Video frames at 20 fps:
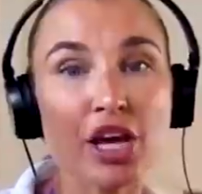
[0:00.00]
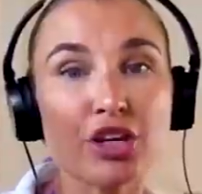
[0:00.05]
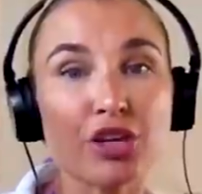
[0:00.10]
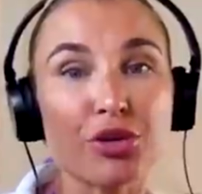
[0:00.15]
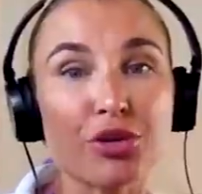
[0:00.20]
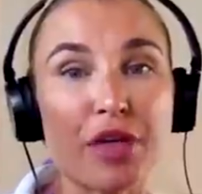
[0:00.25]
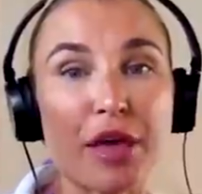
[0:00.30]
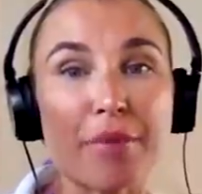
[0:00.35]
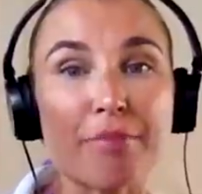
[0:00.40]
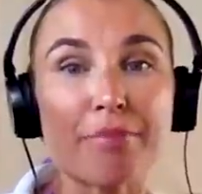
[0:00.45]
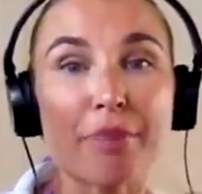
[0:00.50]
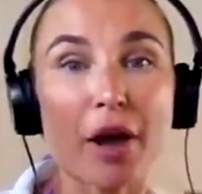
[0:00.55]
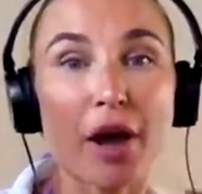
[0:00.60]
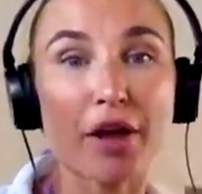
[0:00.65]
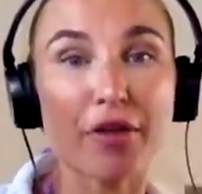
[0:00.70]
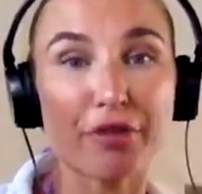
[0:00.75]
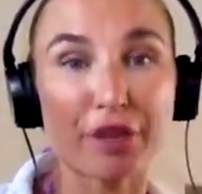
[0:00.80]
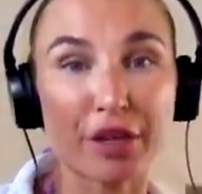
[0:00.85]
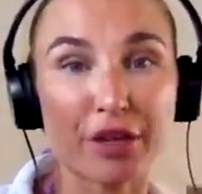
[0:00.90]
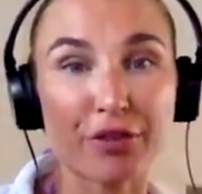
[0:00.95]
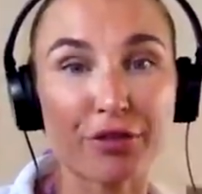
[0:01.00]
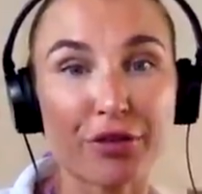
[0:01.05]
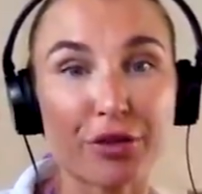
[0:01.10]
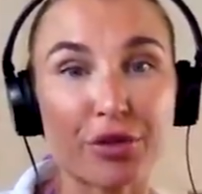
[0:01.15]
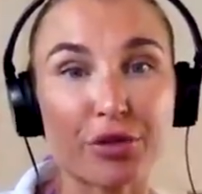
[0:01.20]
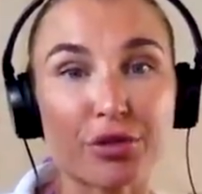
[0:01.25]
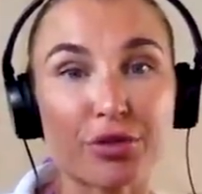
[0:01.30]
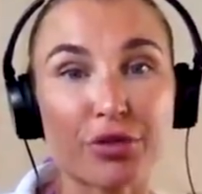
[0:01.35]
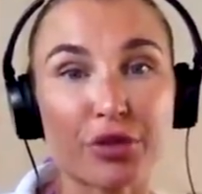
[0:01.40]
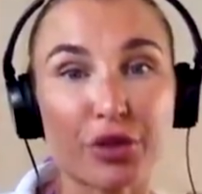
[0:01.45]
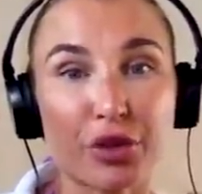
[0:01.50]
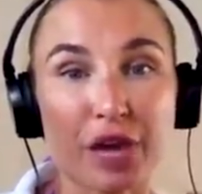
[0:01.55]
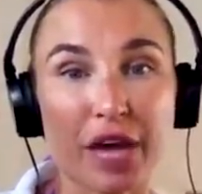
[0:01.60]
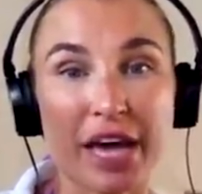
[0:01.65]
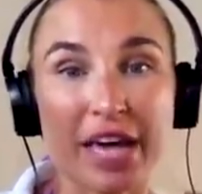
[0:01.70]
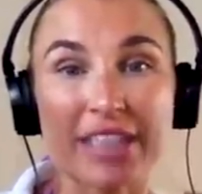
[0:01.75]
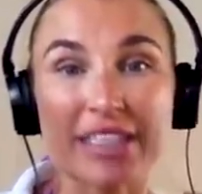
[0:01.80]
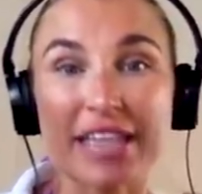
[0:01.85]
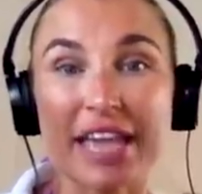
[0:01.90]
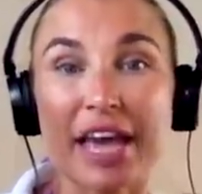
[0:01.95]
You then buy refills for your
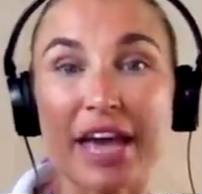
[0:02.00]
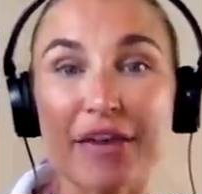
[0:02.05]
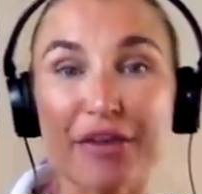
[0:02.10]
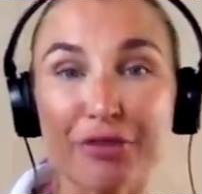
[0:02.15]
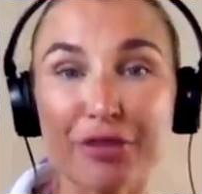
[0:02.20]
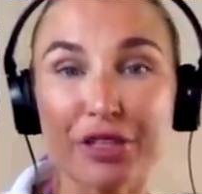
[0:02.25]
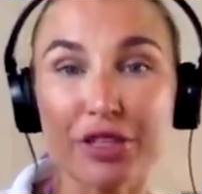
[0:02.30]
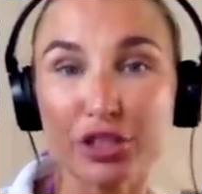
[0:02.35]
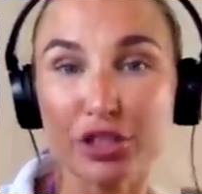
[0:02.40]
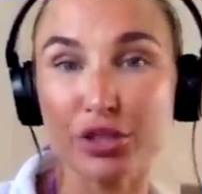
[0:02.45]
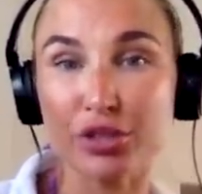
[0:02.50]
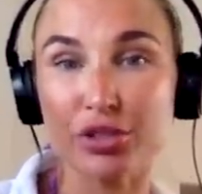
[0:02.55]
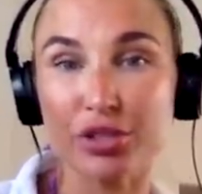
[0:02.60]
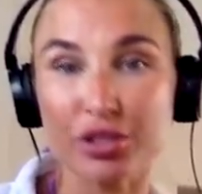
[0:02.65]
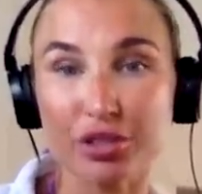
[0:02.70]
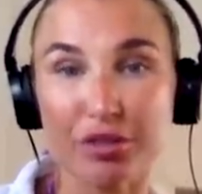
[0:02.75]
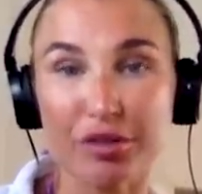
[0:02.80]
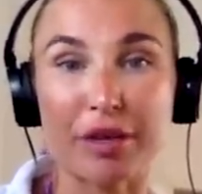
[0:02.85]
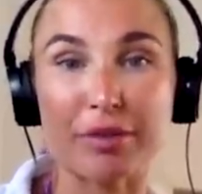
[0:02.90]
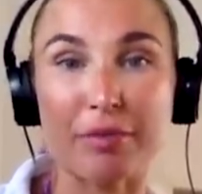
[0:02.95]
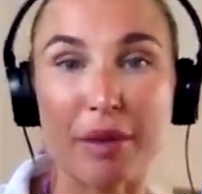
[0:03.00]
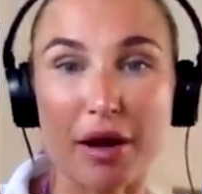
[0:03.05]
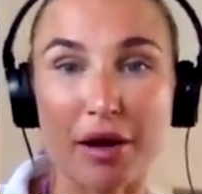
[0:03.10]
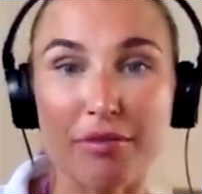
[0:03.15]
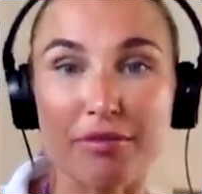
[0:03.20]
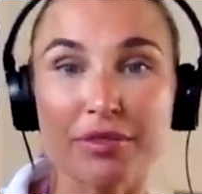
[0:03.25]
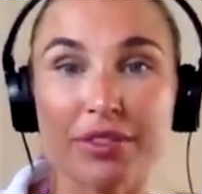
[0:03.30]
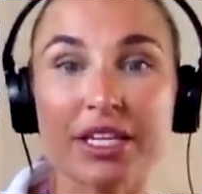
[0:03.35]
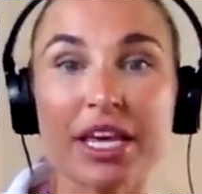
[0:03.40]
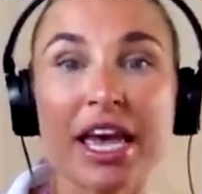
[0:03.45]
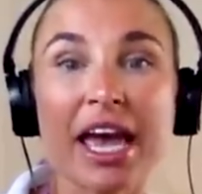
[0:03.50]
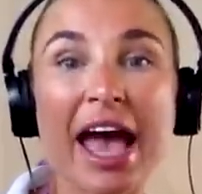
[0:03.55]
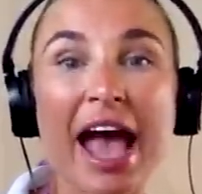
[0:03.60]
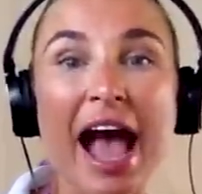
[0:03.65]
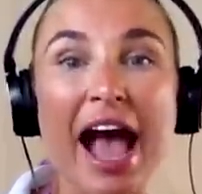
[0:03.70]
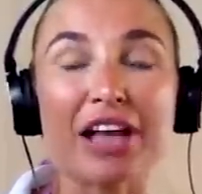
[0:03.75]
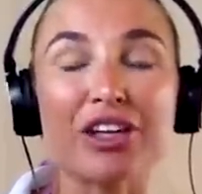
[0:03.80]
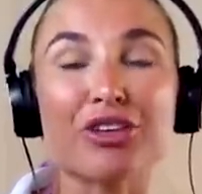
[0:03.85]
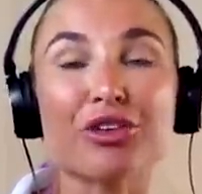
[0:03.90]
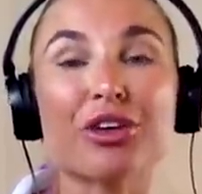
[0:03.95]
case every two to three months,
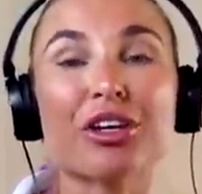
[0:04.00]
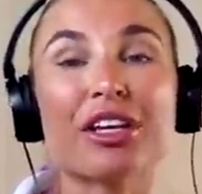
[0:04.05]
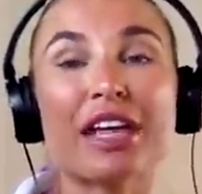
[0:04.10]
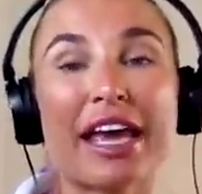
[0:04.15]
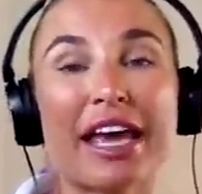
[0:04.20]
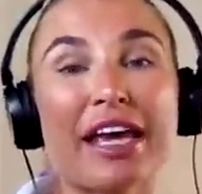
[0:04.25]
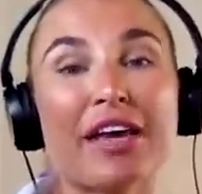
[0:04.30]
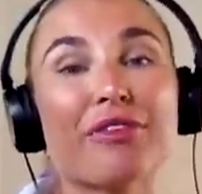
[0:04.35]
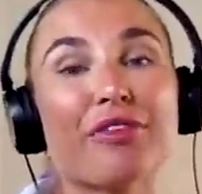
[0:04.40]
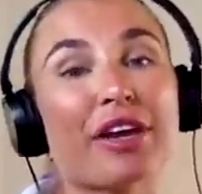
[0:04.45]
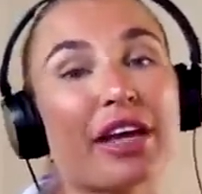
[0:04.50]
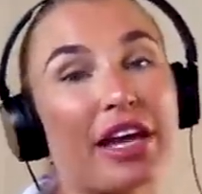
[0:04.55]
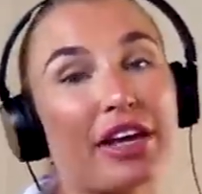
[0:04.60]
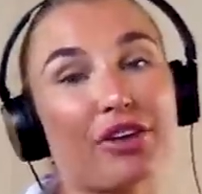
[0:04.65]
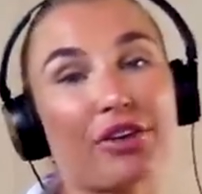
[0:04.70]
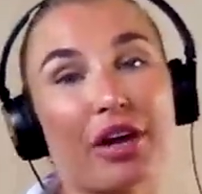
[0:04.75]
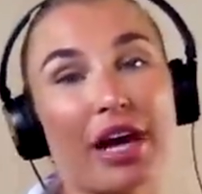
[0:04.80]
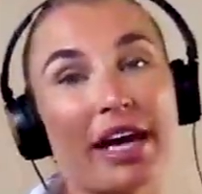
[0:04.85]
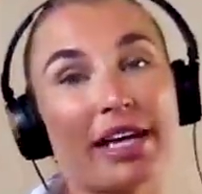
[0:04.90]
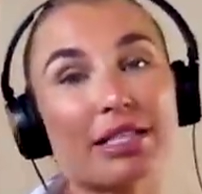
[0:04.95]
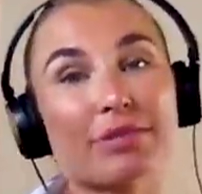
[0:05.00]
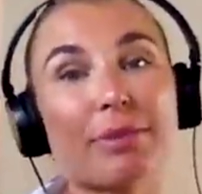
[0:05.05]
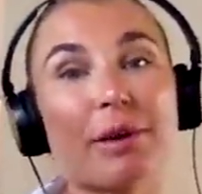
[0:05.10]
and you can even get your case